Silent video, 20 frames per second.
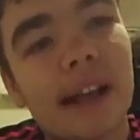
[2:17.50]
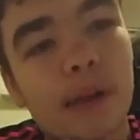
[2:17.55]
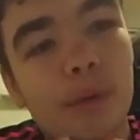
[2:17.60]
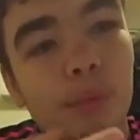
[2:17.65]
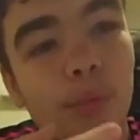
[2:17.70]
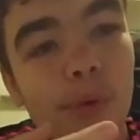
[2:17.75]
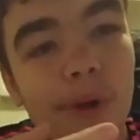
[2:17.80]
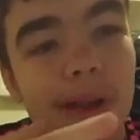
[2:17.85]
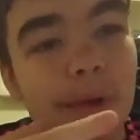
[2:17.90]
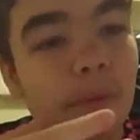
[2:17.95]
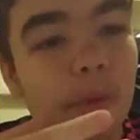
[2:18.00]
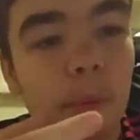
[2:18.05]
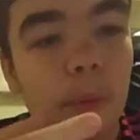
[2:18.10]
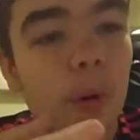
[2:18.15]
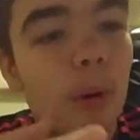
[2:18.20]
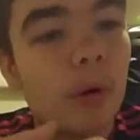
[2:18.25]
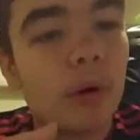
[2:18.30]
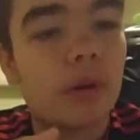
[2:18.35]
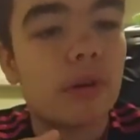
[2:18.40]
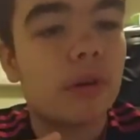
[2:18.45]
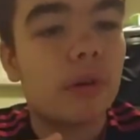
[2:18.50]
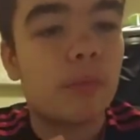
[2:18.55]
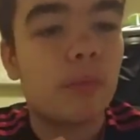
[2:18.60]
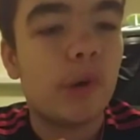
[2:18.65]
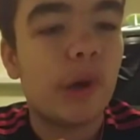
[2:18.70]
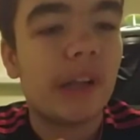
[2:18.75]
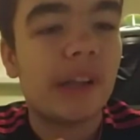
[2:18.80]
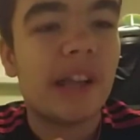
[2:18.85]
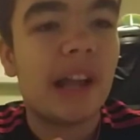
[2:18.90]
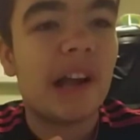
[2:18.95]
we were putting under
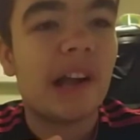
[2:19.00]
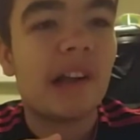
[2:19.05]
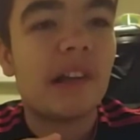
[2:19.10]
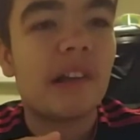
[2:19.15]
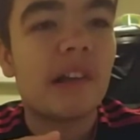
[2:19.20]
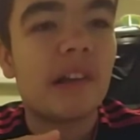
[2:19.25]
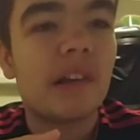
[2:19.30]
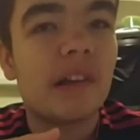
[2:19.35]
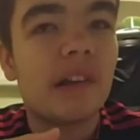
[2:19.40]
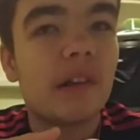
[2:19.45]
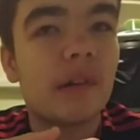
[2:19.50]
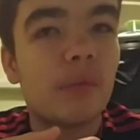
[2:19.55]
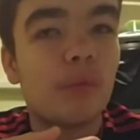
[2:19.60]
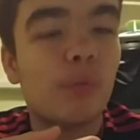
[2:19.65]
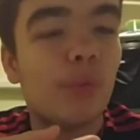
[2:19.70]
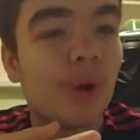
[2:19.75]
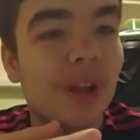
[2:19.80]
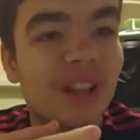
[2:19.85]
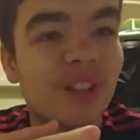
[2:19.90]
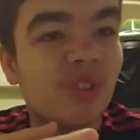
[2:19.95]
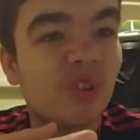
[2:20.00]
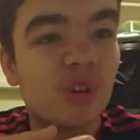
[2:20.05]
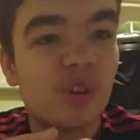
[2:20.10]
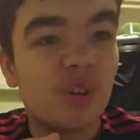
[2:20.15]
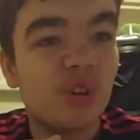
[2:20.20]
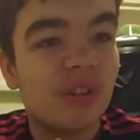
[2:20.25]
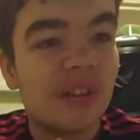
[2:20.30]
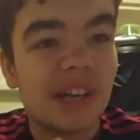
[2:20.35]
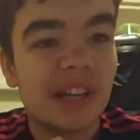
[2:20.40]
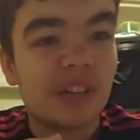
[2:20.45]
pressure. We looked
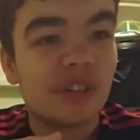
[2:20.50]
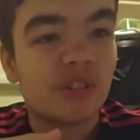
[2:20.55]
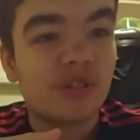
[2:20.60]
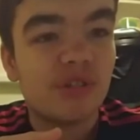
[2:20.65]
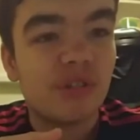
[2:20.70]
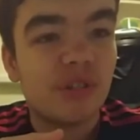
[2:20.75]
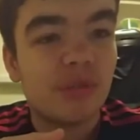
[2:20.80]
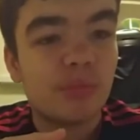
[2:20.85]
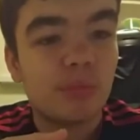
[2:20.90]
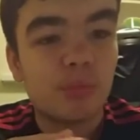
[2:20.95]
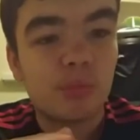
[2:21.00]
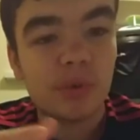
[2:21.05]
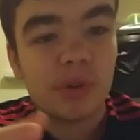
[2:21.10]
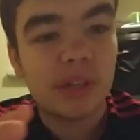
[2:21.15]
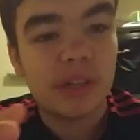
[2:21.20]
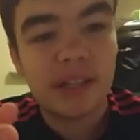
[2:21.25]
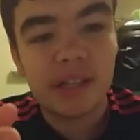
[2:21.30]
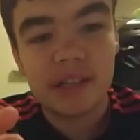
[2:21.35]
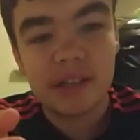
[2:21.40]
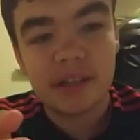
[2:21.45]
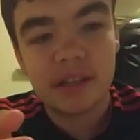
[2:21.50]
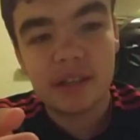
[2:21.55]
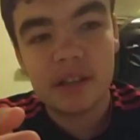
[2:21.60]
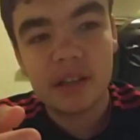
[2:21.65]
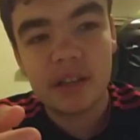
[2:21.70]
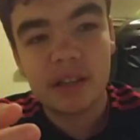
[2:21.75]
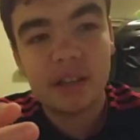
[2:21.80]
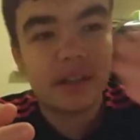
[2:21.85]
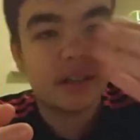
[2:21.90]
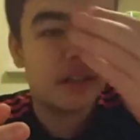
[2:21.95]
good against Crewe. We
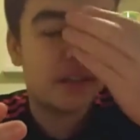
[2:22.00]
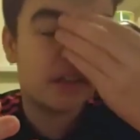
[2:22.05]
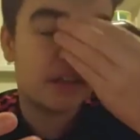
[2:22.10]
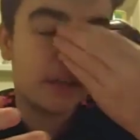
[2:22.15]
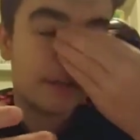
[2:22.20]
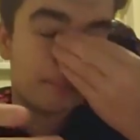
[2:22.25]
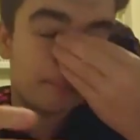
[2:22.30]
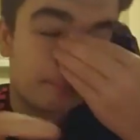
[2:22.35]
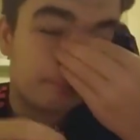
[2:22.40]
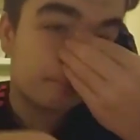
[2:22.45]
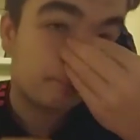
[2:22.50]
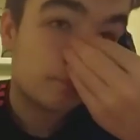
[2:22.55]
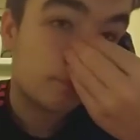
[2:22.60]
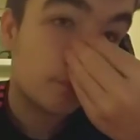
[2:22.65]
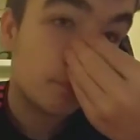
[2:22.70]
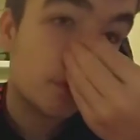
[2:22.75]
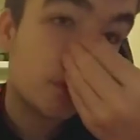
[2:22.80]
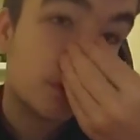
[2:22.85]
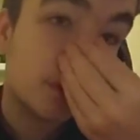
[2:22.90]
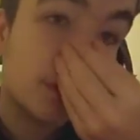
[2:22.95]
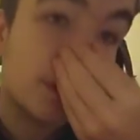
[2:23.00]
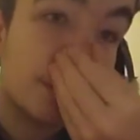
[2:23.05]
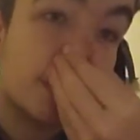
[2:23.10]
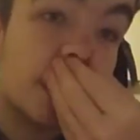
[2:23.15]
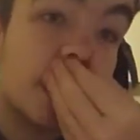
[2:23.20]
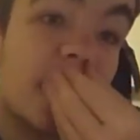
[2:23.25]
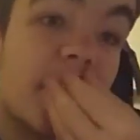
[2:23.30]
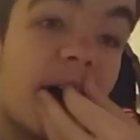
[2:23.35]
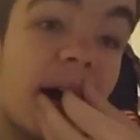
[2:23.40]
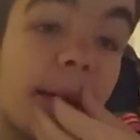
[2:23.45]
didn't today.
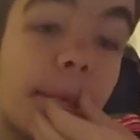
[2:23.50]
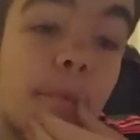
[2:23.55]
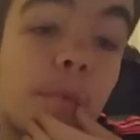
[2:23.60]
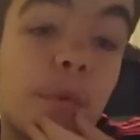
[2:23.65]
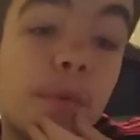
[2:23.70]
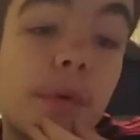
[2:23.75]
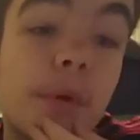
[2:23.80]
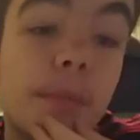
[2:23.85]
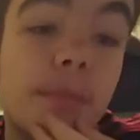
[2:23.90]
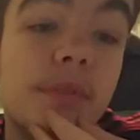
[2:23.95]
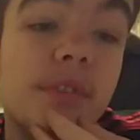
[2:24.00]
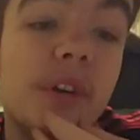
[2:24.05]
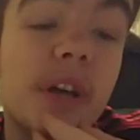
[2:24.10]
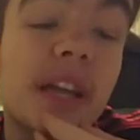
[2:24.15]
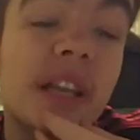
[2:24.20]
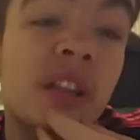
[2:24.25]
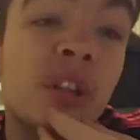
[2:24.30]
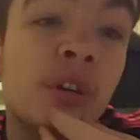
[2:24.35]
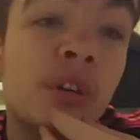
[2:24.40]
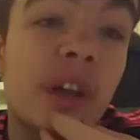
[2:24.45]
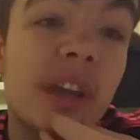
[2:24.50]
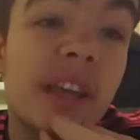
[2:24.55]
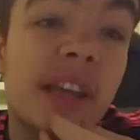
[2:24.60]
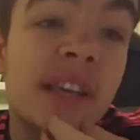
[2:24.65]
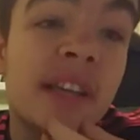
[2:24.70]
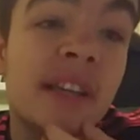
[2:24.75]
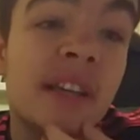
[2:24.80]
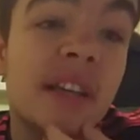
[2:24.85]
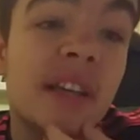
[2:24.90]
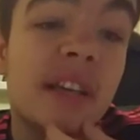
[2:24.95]
Yeah, and we were pretty
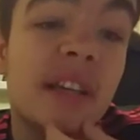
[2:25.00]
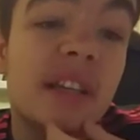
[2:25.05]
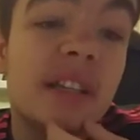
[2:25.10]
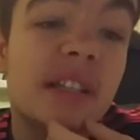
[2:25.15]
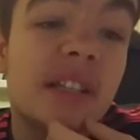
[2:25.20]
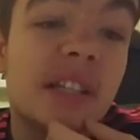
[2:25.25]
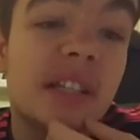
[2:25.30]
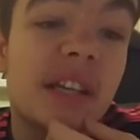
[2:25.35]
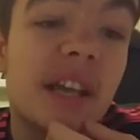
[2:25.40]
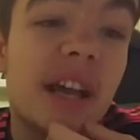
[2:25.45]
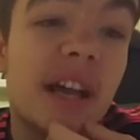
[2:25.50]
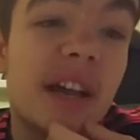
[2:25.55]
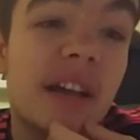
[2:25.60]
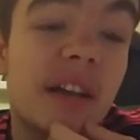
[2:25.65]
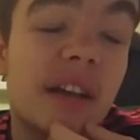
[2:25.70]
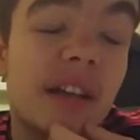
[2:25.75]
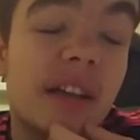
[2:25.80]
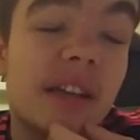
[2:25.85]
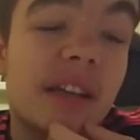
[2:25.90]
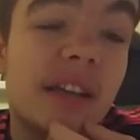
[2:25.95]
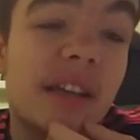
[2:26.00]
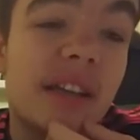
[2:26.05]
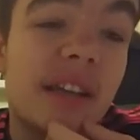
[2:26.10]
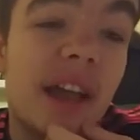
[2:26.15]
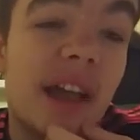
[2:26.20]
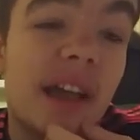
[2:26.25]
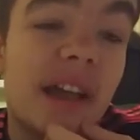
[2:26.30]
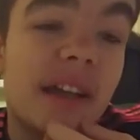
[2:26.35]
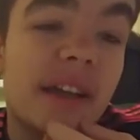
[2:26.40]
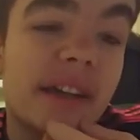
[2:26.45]
lucky to
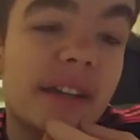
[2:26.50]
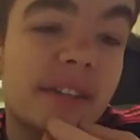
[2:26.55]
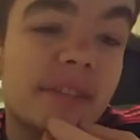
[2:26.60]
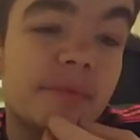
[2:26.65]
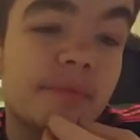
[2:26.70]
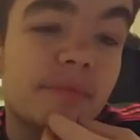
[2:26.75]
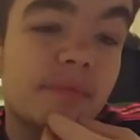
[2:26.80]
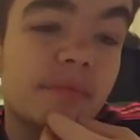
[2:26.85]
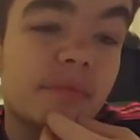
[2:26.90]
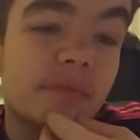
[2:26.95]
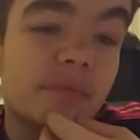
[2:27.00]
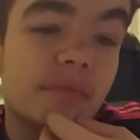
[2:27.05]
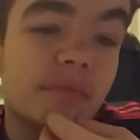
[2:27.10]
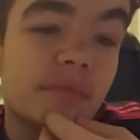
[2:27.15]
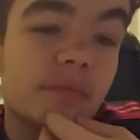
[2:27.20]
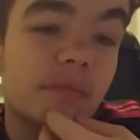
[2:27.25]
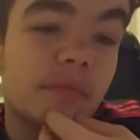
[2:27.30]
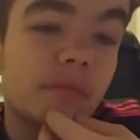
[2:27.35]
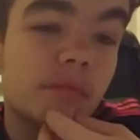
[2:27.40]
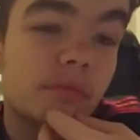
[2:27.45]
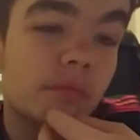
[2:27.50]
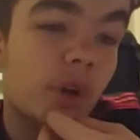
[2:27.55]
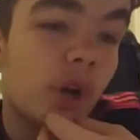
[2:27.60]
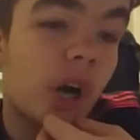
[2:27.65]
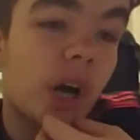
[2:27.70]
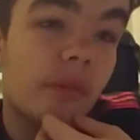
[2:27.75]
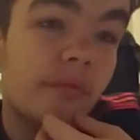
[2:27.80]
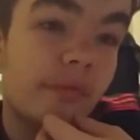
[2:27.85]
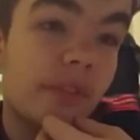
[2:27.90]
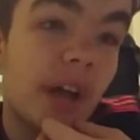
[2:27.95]
getting
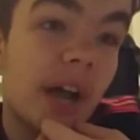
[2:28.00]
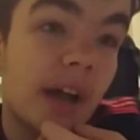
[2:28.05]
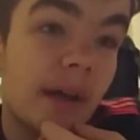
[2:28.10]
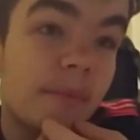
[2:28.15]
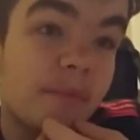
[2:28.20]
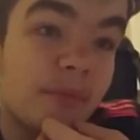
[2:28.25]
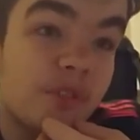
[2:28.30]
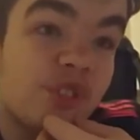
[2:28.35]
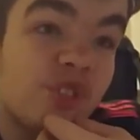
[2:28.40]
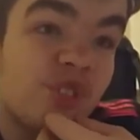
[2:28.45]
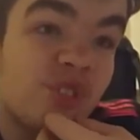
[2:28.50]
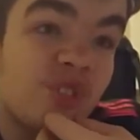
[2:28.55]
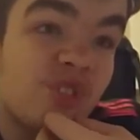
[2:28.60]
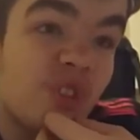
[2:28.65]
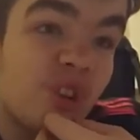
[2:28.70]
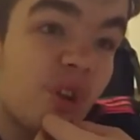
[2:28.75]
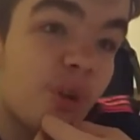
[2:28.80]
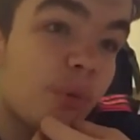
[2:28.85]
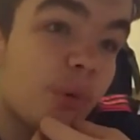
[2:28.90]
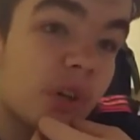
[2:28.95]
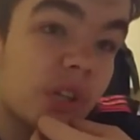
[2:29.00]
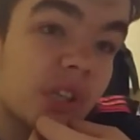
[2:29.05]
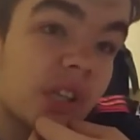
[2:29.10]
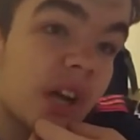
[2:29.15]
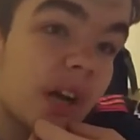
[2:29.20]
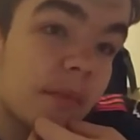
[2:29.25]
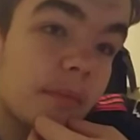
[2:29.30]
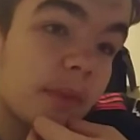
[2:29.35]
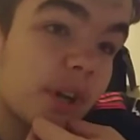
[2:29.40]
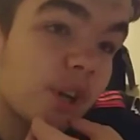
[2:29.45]
half time 2-1
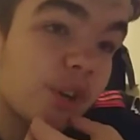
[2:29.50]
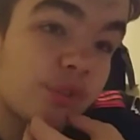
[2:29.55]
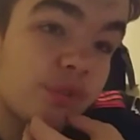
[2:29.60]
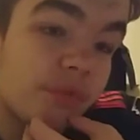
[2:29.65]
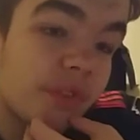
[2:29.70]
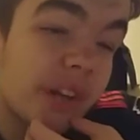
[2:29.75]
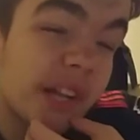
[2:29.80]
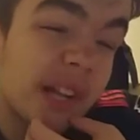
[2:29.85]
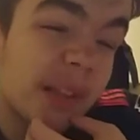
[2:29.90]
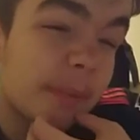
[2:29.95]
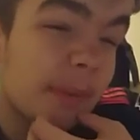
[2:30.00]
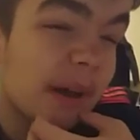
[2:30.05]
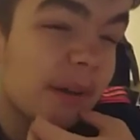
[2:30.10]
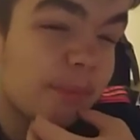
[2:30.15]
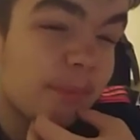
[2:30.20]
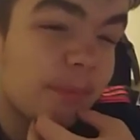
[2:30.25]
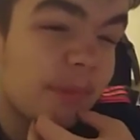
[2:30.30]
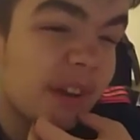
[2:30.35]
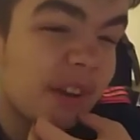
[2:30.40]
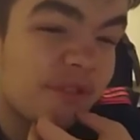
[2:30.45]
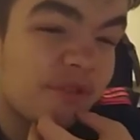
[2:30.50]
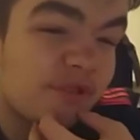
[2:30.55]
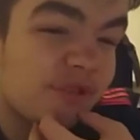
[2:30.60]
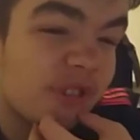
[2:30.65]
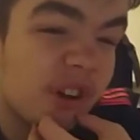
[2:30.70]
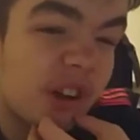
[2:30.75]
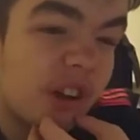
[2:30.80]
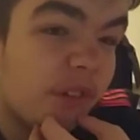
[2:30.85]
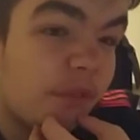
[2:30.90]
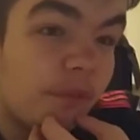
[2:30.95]
down. We could really be being
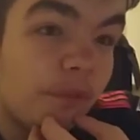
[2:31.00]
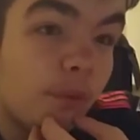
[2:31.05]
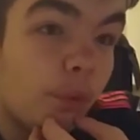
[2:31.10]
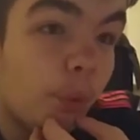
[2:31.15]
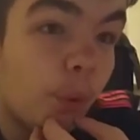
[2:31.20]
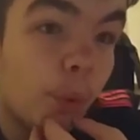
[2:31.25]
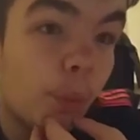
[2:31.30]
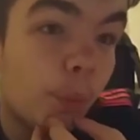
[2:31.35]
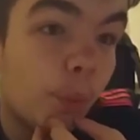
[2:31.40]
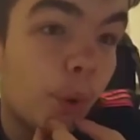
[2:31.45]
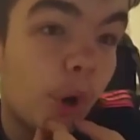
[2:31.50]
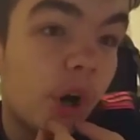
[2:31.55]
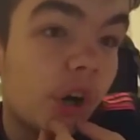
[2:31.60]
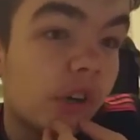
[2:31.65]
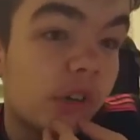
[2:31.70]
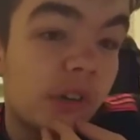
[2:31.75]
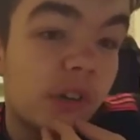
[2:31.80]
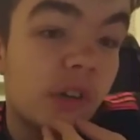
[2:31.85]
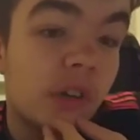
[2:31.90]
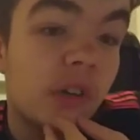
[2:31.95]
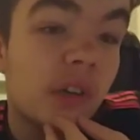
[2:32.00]
3 or 4-1